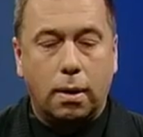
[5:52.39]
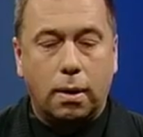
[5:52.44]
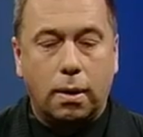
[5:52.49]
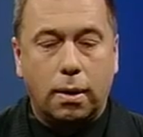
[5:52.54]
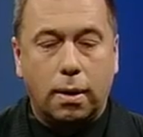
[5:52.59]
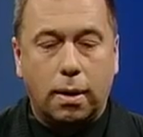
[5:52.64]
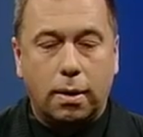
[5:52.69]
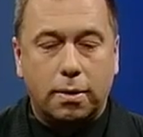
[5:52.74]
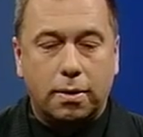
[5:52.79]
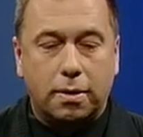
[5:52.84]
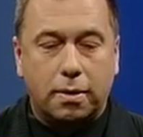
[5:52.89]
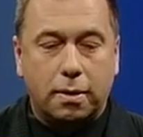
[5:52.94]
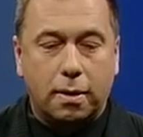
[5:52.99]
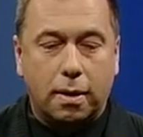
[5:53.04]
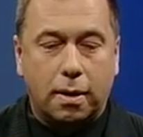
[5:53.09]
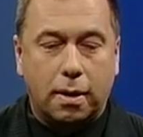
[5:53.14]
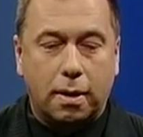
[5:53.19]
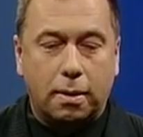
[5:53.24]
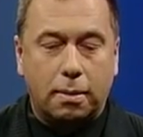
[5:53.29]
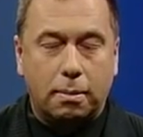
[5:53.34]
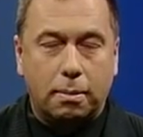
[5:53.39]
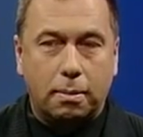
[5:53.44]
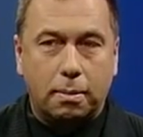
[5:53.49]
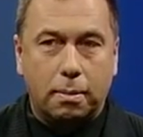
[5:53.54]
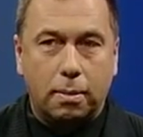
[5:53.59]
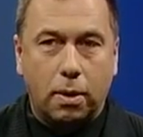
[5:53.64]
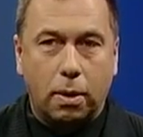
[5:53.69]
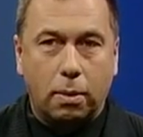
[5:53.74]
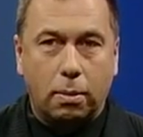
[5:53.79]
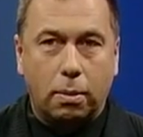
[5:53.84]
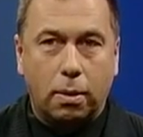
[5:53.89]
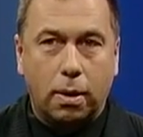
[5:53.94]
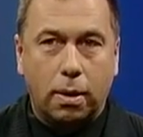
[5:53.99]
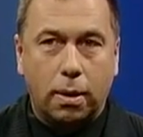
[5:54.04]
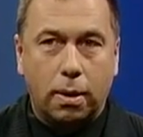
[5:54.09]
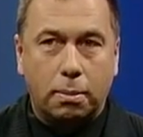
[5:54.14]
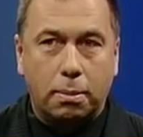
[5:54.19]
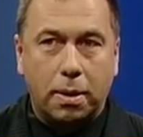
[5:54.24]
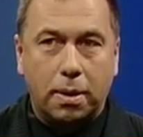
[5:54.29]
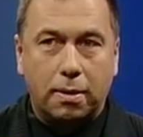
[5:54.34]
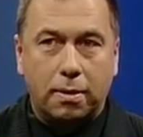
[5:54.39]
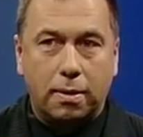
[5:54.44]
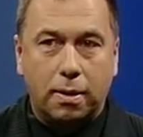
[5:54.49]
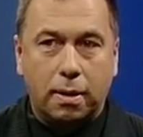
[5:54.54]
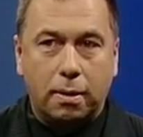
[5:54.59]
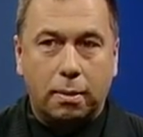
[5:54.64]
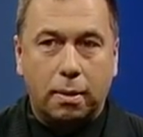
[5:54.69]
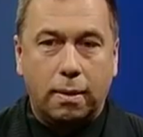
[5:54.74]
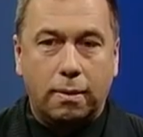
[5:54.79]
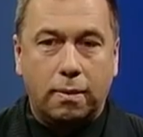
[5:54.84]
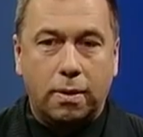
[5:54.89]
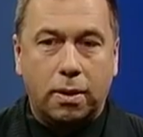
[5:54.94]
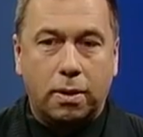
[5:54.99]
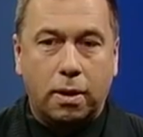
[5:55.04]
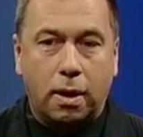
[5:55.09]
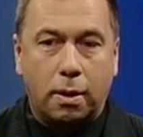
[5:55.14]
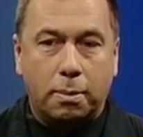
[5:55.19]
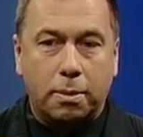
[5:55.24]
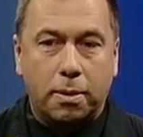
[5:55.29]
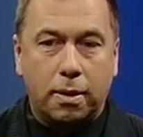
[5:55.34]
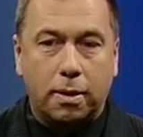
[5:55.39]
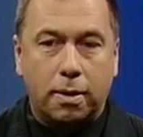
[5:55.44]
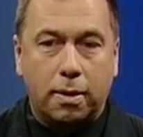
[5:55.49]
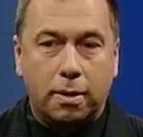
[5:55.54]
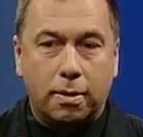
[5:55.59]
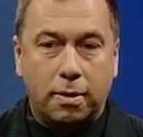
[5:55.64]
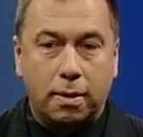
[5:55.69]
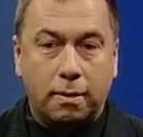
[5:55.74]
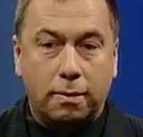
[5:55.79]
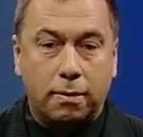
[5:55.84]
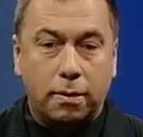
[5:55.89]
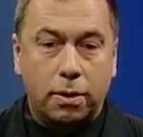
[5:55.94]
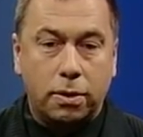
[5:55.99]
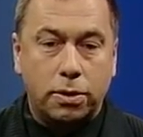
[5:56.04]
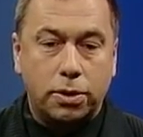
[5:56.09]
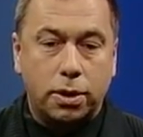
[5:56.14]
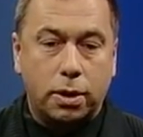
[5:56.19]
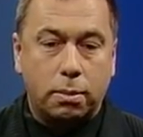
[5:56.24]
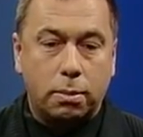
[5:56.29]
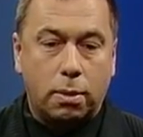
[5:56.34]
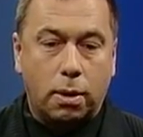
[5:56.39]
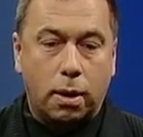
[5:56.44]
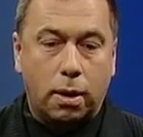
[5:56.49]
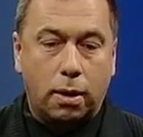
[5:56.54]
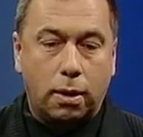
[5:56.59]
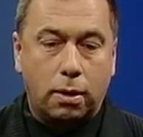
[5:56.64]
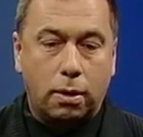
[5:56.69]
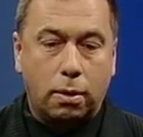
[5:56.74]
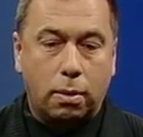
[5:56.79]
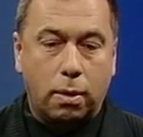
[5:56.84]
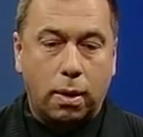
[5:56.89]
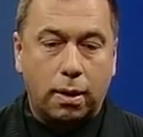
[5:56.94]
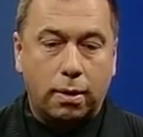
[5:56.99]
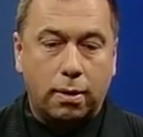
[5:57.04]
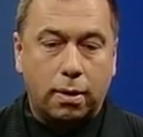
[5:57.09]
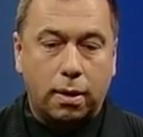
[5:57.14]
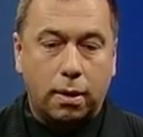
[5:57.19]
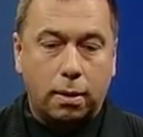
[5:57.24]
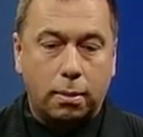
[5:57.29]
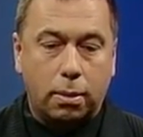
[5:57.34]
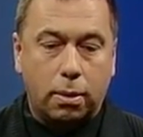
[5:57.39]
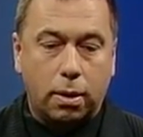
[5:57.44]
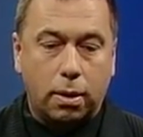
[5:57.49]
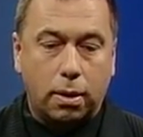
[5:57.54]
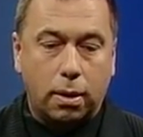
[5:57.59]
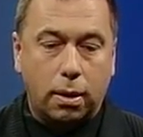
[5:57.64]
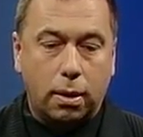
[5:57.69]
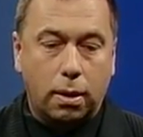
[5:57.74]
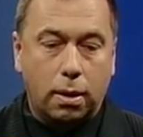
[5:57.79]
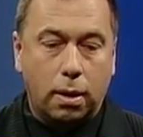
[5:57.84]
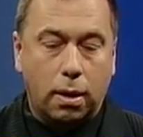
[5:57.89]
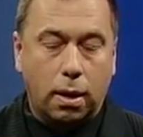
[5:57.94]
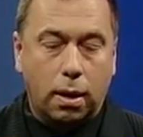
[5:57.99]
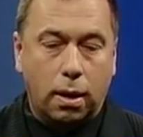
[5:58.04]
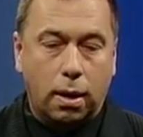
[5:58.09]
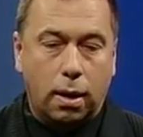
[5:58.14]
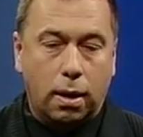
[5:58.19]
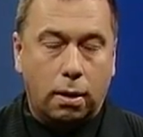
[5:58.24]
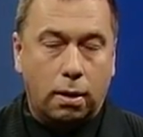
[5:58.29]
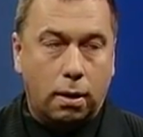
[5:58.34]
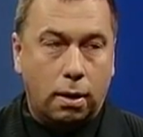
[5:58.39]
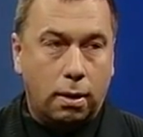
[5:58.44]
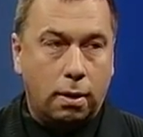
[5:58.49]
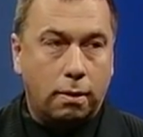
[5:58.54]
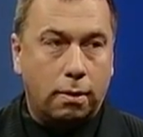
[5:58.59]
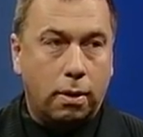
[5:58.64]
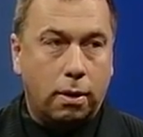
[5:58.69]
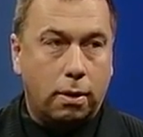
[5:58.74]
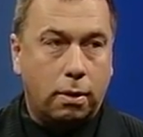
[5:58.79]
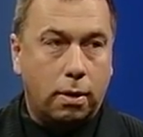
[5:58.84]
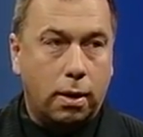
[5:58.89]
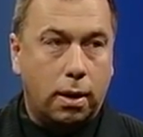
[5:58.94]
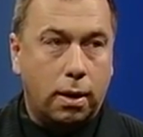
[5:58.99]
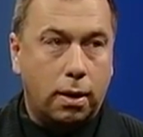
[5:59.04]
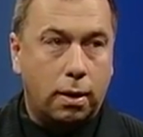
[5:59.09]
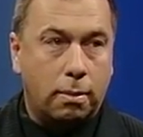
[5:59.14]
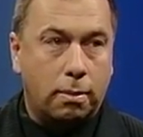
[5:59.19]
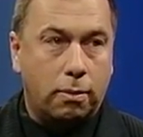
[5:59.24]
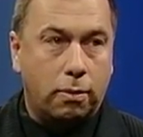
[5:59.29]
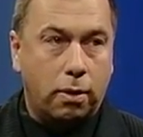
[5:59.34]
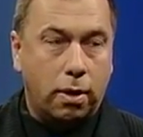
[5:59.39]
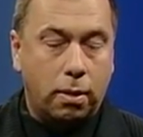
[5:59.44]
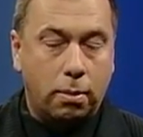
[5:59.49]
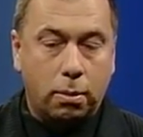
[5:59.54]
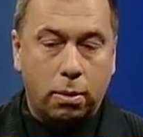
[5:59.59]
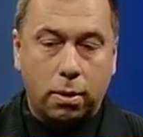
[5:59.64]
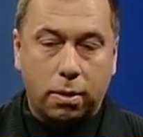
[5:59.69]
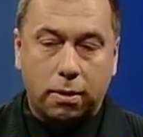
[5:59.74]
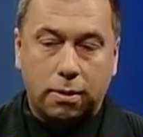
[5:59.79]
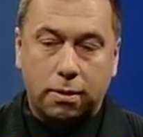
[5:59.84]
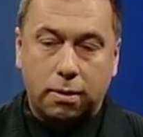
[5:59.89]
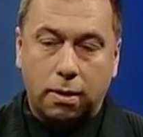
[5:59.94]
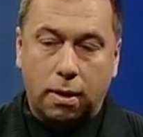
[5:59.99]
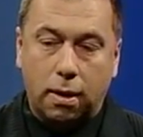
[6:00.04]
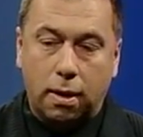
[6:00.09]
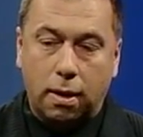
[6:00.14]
Yes. Well, in BC, we've adopted this infusion model quite deliberately, and all of the curriculum frameworks